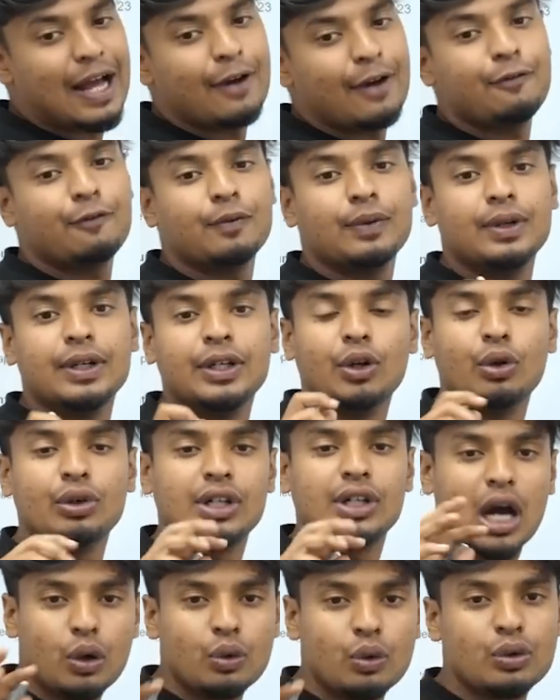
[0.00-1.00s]
have you know
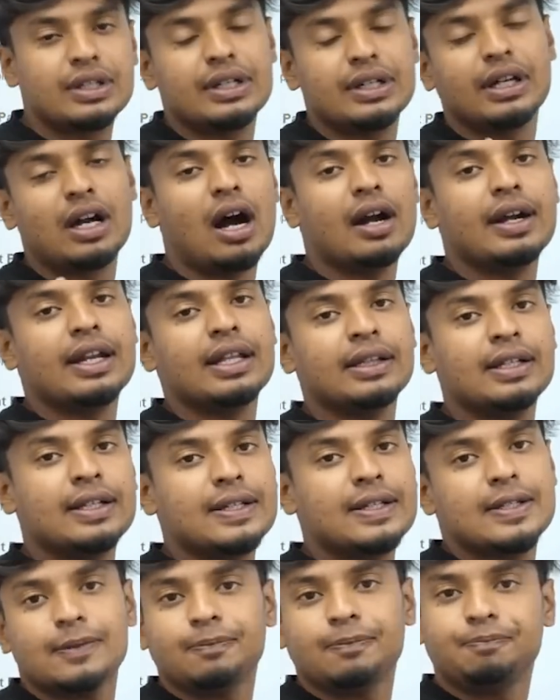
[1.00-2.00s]
doubts regarding
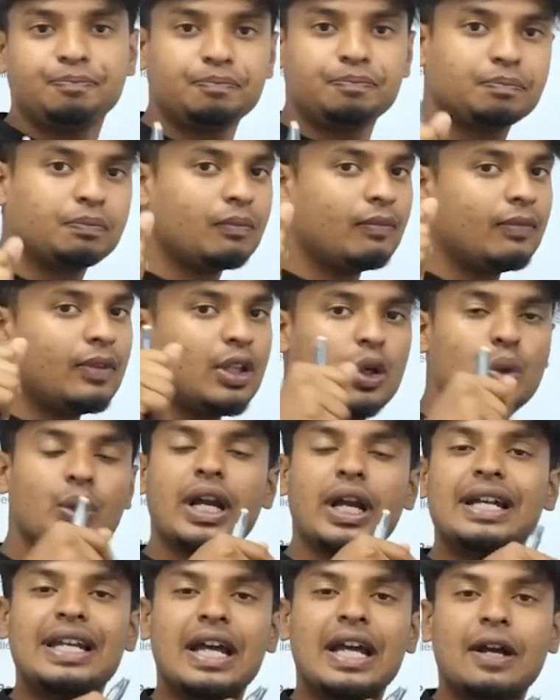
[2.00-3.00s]
this, you
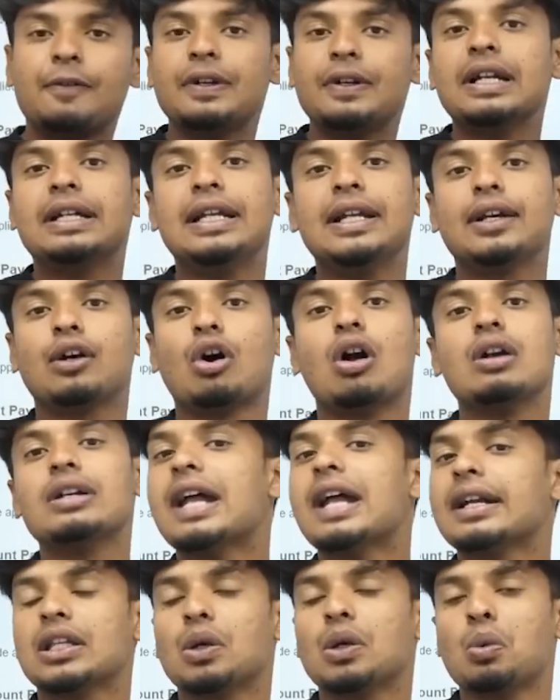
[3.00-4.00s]
can definitely
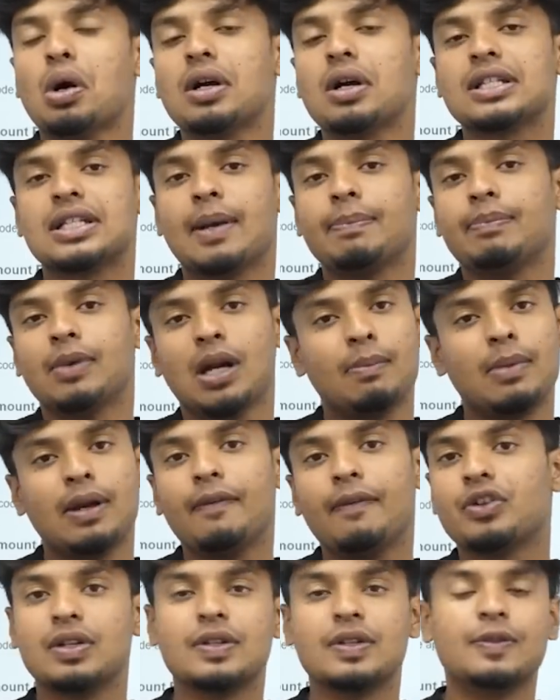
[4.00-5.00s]
contact the WhatsApp number
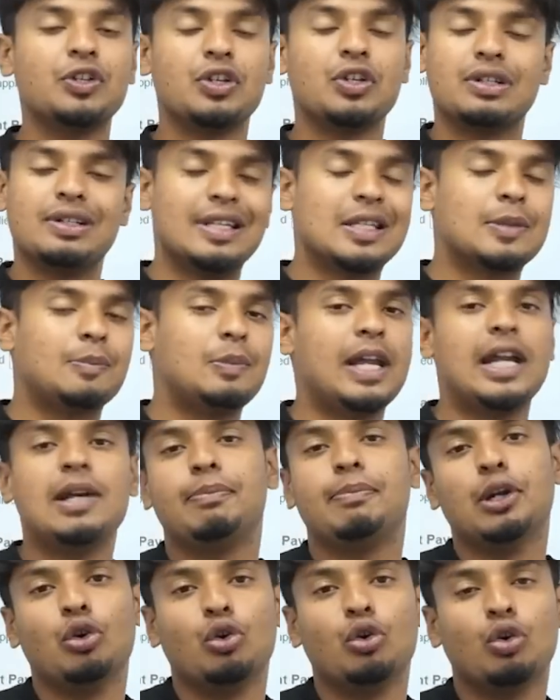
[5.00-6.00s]
which is which is displayed
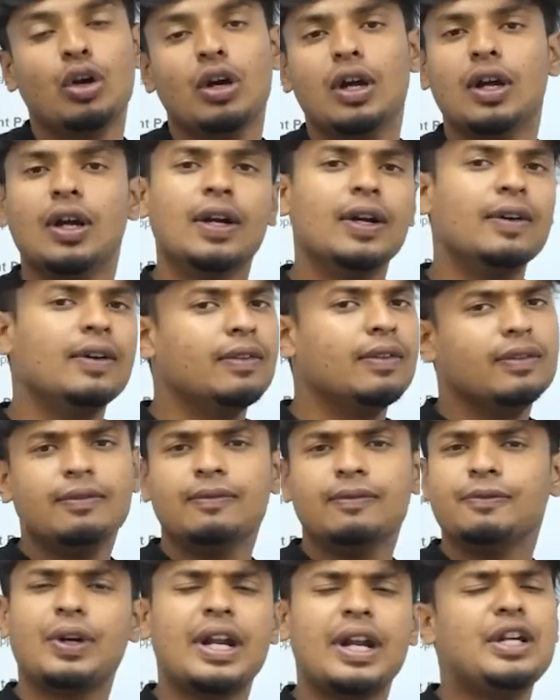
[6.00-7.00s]
below
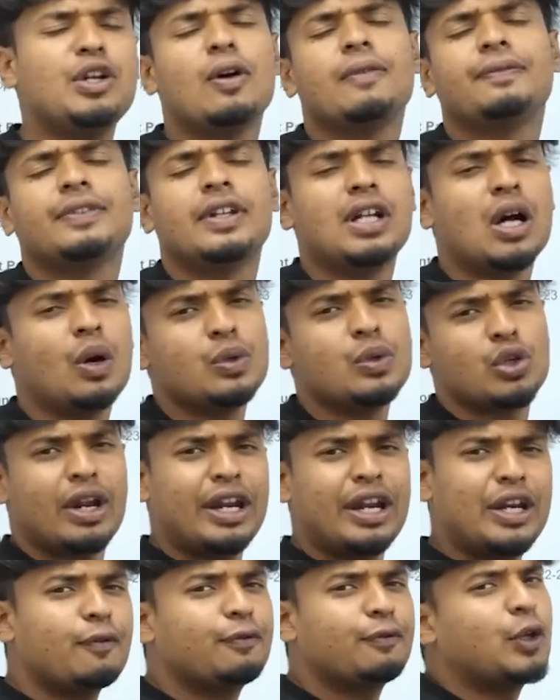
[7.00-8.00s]
for any of the doubts or
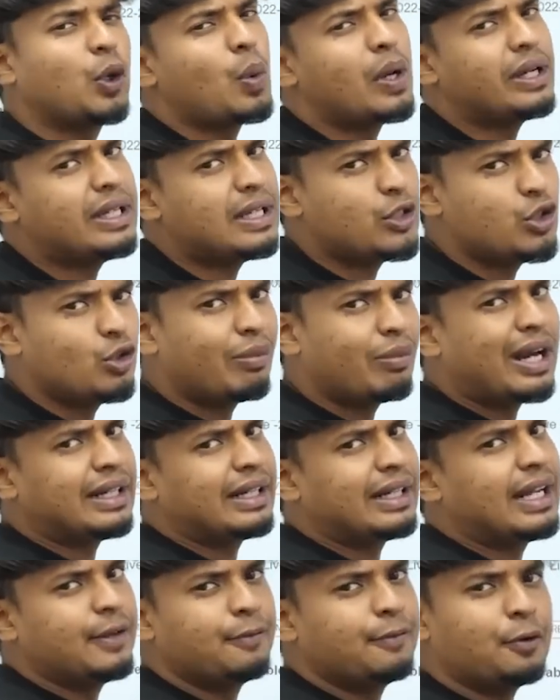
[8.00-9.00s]
any of the queries you might
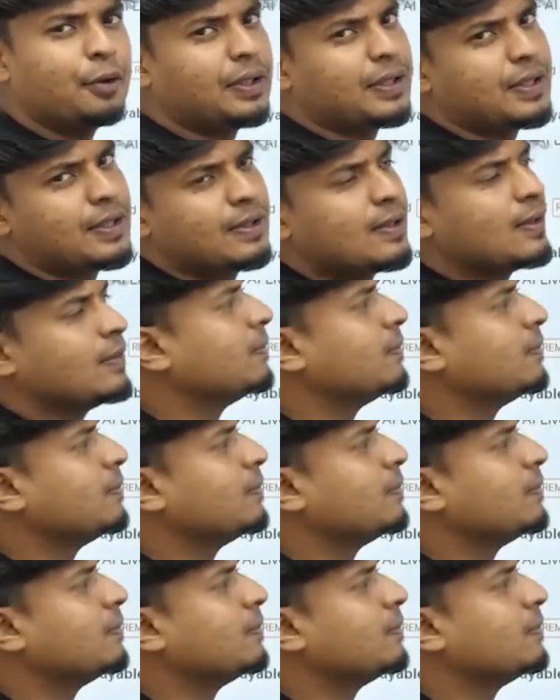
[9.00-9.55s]
get for this.